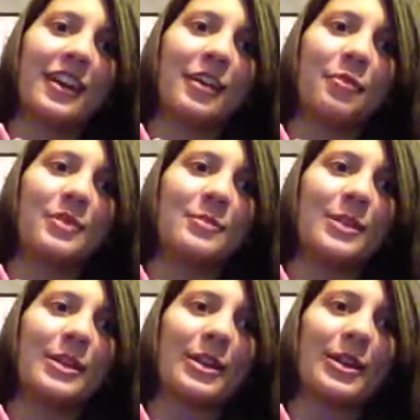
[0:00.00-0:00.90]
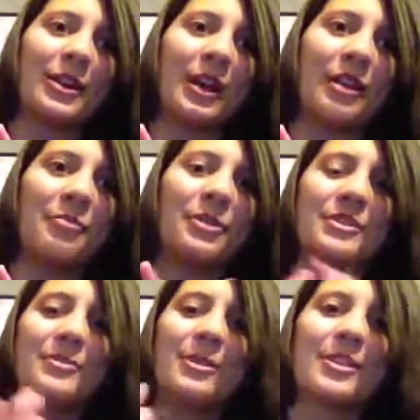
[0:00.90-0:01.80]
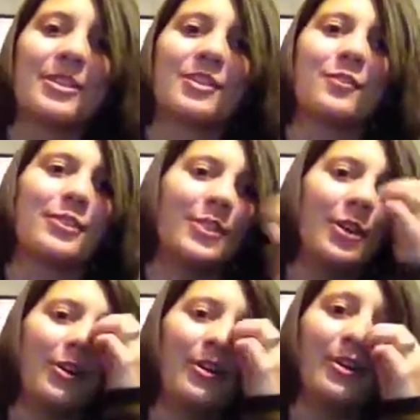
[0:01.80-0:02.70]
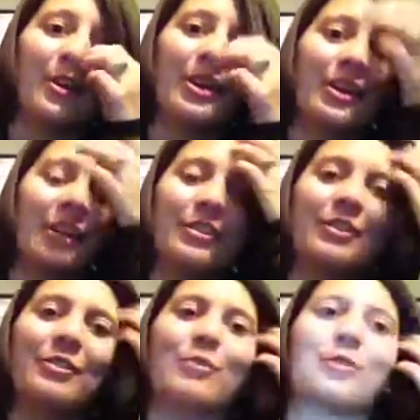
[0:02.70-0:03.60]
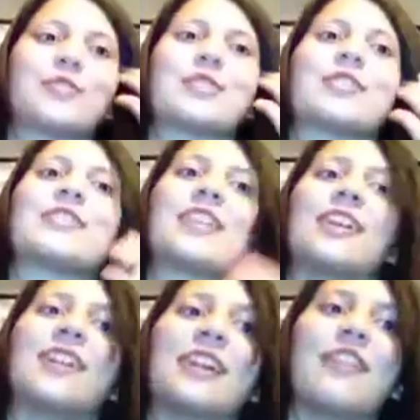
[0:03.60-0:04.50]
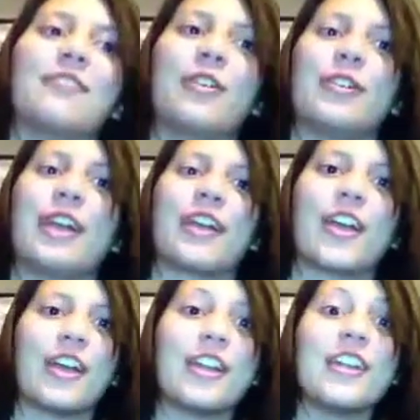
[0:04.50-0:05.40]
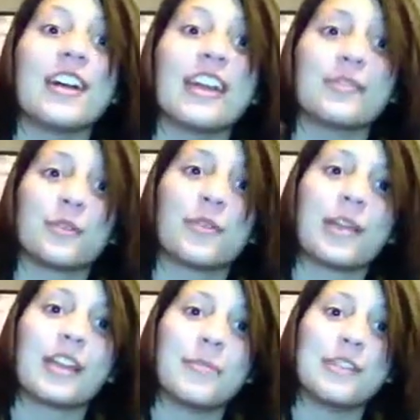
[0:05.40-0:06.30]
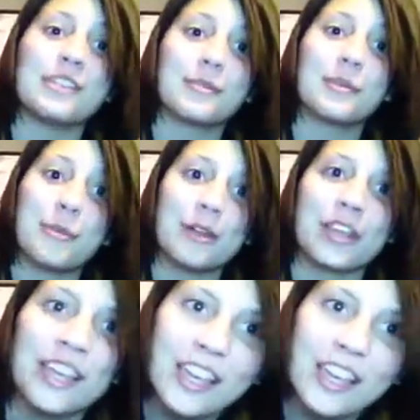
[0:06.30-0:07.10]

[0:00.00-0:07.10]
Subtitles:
I want to be her. I want to be 6 feet tall and gorgeous and have long hair and not have to wear makeup and still be pretty.